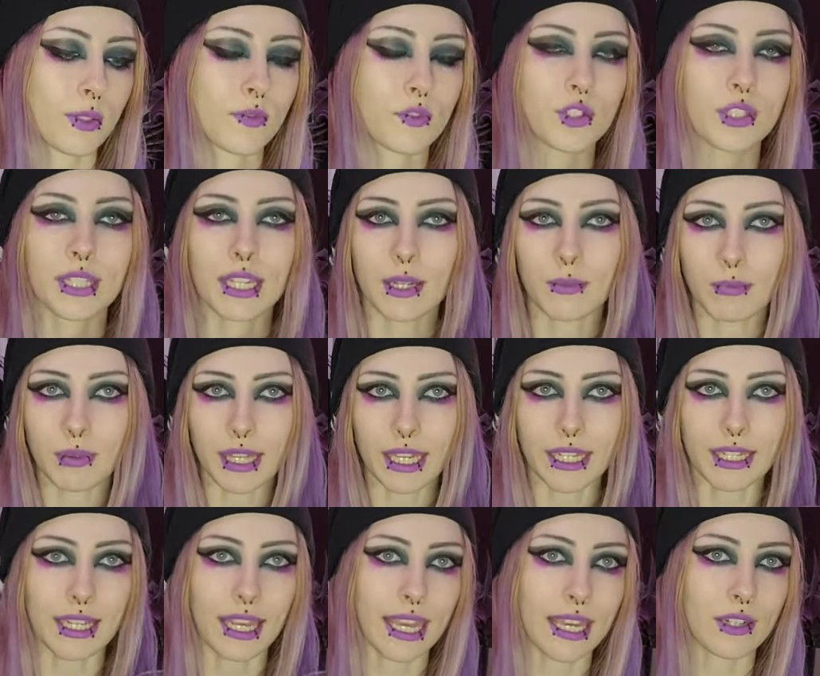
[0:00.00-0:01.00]
of just like a
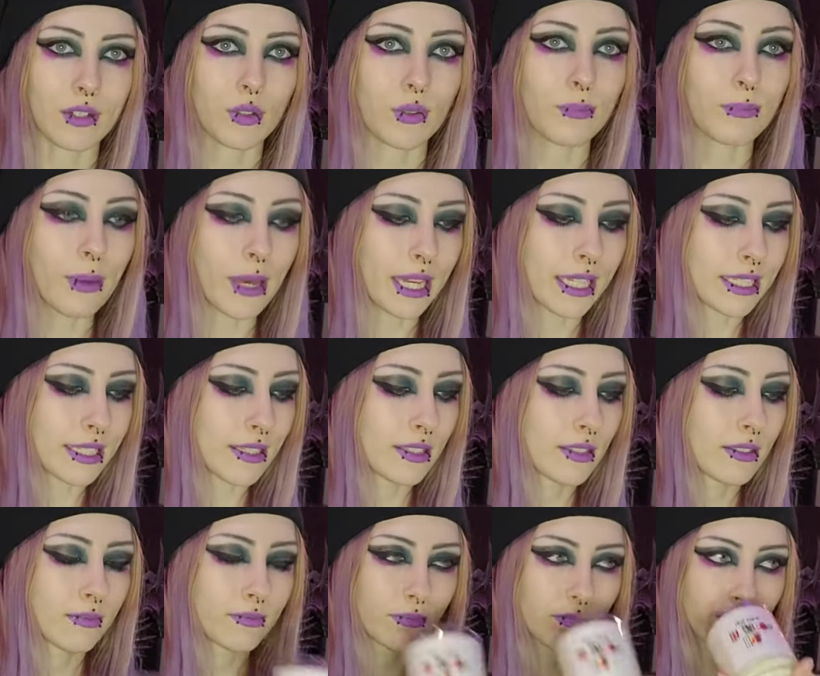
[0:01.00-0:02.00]
plain candle, but
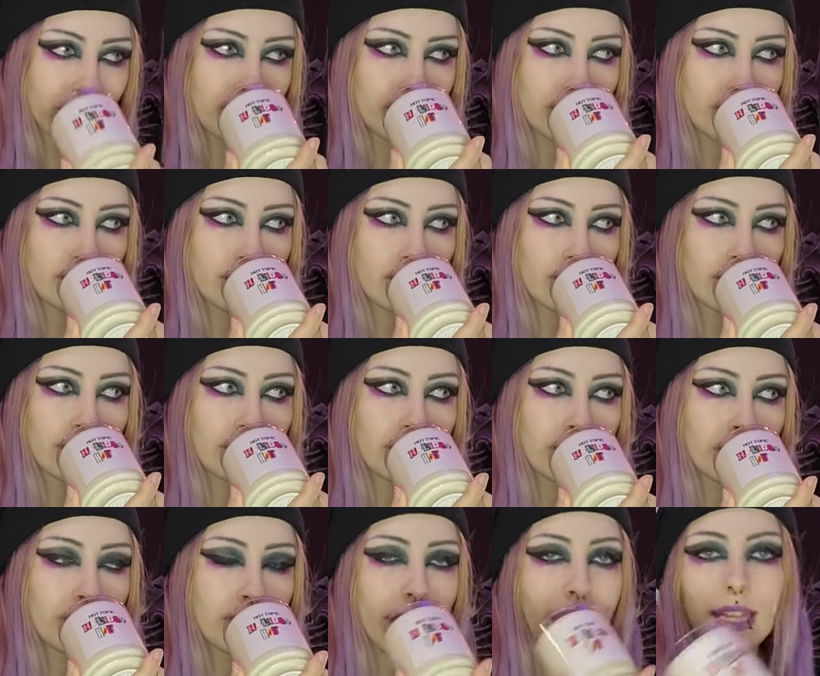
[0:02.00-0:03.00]

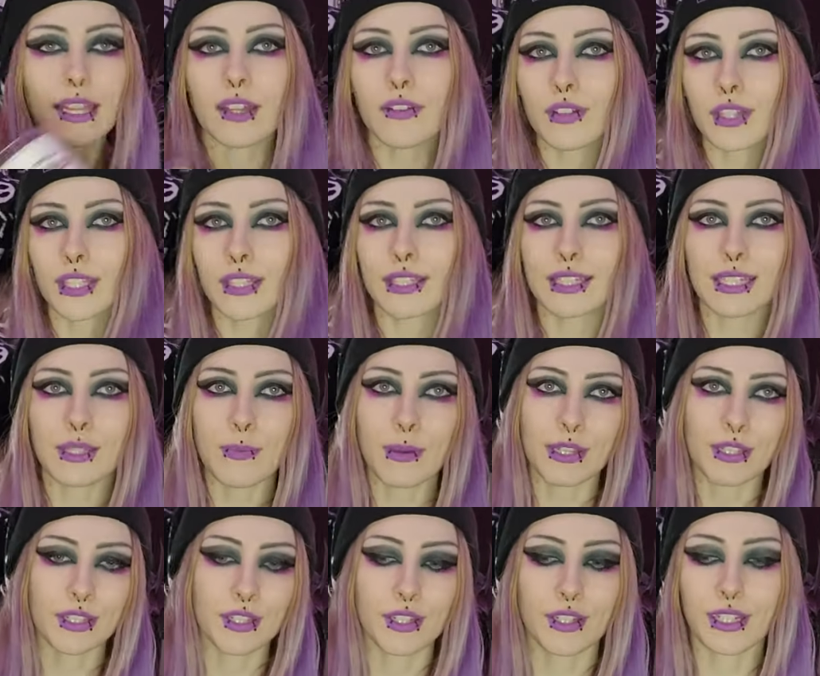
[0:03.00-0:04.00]
I love it and it
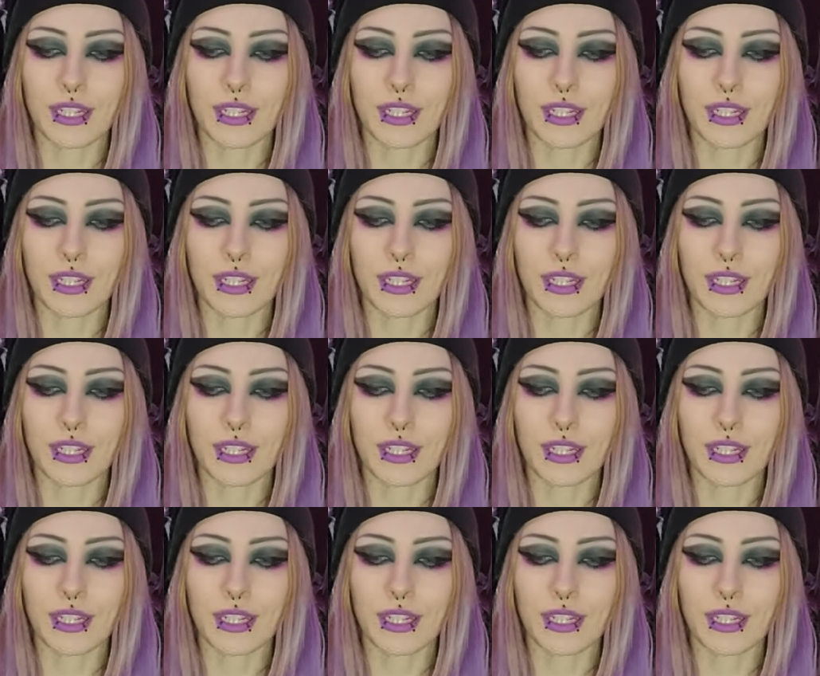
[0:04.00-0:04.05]
smells good